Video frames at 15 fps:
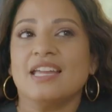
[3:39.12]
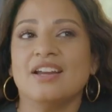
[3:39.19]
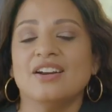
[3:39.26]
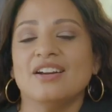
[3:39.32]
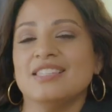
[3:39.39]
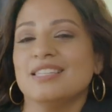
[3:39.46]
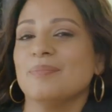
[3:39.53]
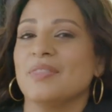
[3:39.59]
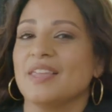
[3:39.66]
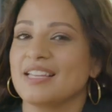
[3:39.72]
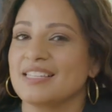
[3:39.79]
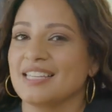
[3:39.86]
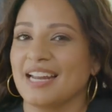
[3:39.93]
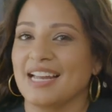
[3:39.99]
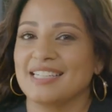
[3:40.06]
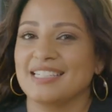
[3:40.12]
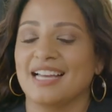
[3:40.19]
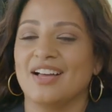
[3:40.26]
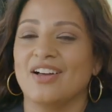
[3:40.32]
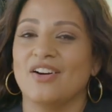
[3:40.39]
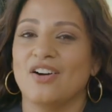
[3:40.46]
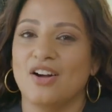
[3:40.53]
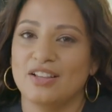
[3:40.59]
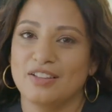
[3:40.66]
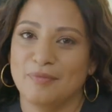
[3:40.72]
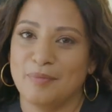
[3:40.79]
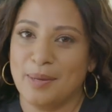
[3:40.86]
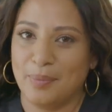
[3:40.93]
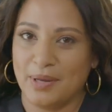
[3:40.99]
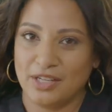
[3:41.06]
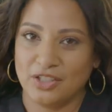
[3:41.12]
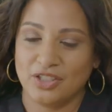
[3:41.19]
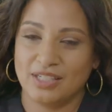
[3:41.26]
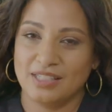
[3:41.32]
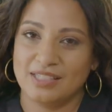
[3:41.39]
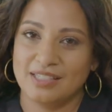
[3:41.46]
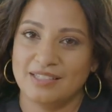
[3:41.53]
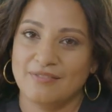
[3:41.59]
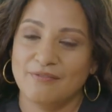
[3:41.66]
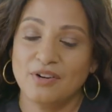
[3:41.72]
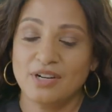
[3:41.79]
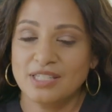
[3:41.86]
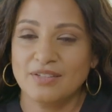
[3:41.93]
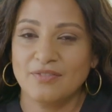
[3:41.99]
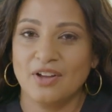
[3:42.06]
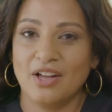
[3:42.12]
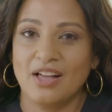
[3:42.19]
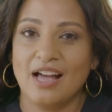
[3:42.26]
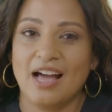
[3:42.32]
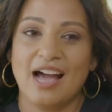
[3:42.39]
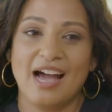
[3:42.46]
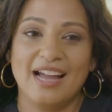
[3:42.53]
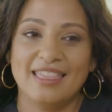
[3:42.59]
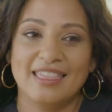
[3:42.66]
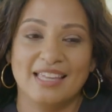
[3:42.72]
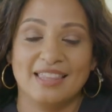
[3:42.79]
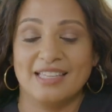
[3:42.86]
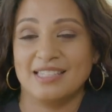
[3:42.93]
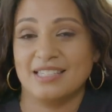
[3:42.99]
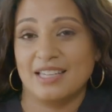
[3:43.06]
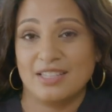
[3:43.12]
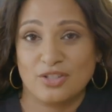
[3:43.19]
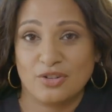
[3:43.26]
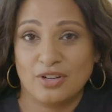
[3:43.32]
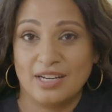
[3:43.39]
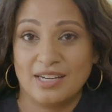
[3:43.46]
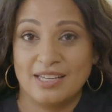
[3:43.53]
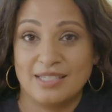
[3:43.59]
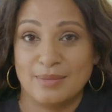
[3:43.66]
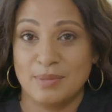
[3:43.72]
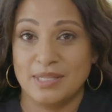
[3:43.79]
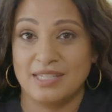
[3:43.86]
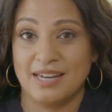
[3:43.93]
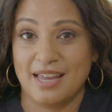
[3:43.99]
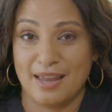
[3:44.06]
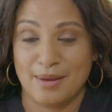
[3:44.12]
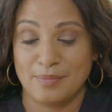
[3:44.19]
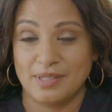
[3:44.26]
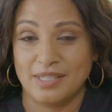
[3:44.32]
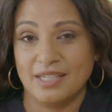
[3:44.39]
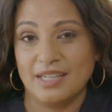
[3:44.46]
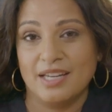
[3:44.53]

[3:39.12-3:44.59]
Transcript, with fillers: Here are some things that I tell all of my patients. First of all, I think that sunscreen is misnamed.